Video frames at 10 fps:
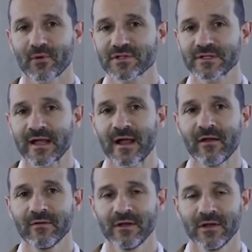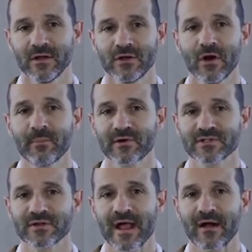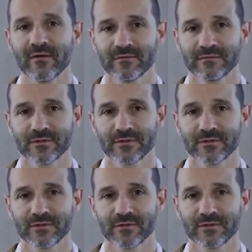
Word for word: personnel, no personnel,